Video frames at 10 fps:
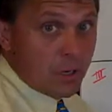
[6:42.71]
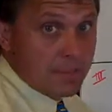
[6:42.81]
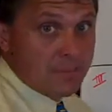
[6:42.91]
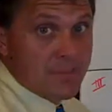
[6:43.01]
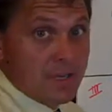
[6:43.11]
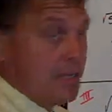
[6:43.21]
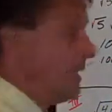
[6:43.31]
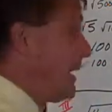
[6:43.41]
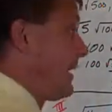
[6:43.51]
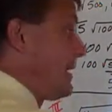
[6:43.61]
Alright,
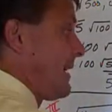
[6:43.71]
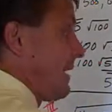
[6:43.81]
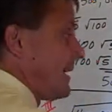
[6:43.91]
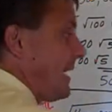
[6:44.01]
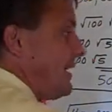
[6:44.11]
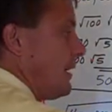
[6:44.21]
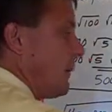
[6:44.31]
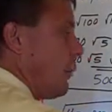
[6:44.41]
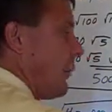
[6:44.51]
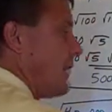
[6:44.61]
and again, any
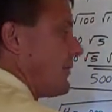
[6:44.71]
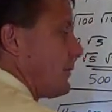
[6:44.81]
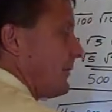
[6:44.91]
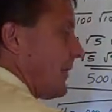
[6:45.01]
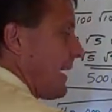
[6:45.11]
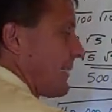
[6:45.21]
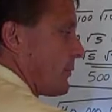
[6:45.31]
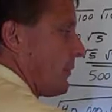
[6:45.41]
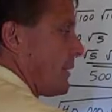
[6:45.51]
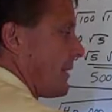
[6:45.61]
number of ways to do the
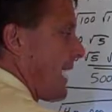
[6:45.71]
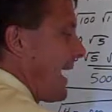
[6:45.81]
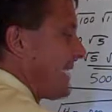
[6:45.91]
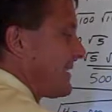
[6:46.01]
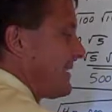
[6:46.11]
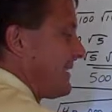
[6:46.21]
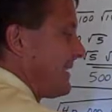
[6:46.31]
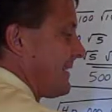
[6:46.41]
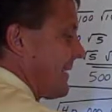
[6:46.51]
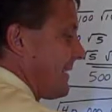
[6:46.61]
last one. I see
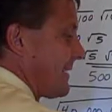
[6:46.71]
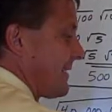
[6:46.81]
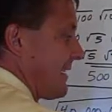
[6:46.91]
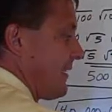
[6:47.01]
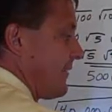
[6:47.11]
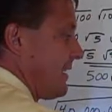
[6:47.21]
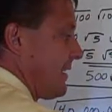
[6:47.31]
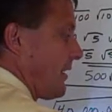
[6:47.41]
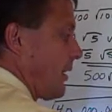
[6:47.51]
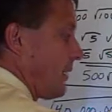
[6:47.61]
it as 70
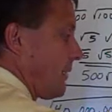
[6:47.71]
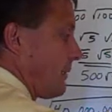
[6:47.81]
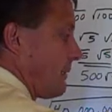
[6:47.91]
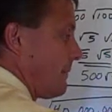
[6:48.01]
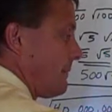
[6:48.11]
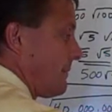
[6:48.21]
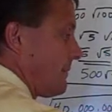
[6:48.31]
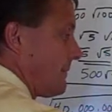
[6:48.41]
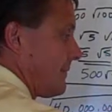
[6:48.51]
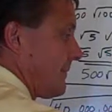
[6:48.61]
and 100,
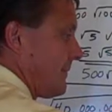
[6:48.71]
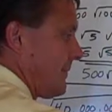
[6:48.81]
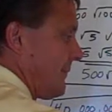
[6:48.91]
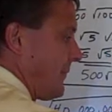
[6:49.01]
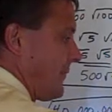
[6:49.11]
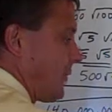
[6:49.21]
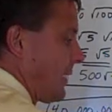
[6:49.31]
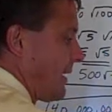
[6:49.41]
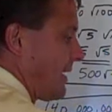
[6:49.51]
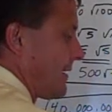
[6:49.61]
so
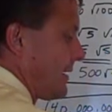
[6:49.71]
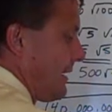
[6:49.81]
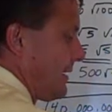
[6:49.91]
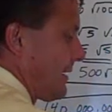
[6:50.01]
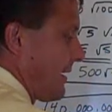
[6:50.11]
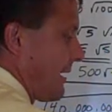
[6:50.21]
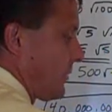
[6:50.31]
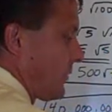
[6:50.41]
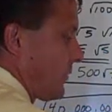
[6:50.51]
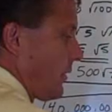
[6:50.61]
I get 10 times
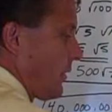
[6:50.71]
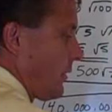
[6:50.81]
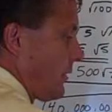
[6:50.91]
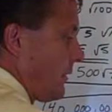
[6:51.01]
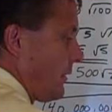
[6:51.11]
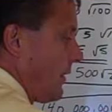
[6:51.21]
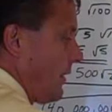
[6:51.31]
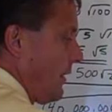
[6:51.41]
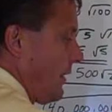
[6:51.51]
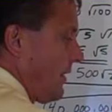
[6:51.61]
the square root of
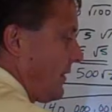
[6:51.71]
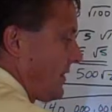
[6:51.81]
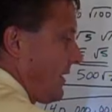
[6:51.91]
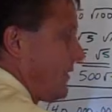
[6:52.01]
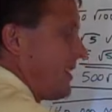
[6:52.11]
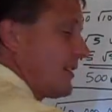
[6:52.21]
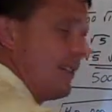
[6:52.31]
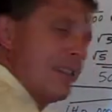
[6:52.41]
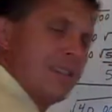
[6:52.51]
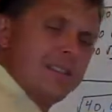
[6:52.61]
70.
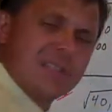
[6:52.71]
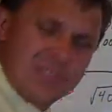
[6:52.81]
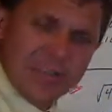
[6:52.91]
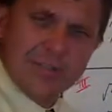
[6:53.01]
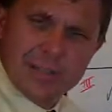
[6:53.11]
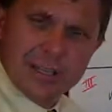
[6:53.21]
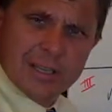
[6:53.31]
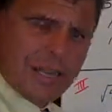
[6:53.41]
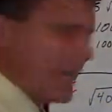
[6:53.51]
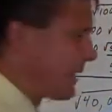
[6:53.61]
Is 70
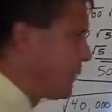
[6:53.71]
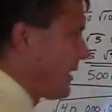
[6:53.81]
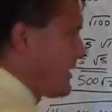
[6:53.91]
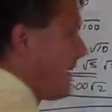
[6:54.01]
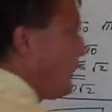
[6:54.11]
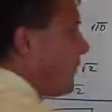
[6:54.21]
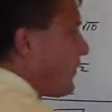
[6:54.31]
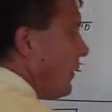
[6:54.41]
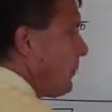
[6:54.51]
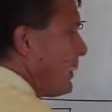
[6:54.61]
not going to break down?
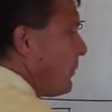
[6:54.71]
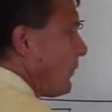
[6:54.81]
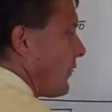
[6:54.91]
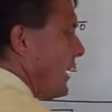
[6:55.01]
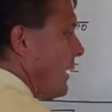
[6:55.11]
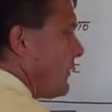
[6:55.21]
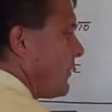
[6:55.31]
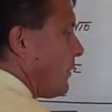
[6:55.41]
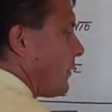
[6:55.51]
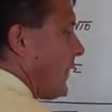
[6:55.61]
Some people say, hey,
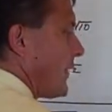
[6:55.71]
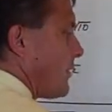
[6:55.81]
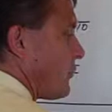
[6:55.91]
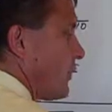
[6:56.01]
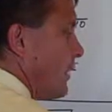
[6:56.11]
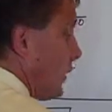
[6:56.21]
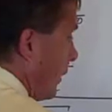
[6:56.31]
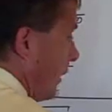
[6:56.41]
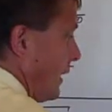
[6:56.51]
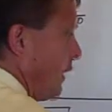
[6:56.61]
let's do a factor tree.
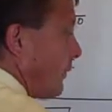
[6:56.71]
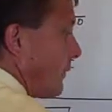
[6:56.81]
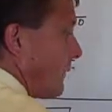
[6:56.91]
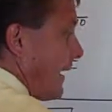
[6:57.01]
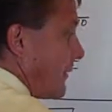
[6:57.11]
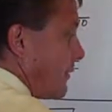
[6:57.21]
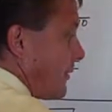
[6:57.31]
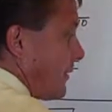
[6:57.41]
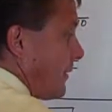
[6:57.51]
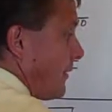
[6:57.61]
Alright, I'll do a factor
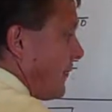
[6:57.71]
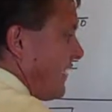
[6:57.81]
tree.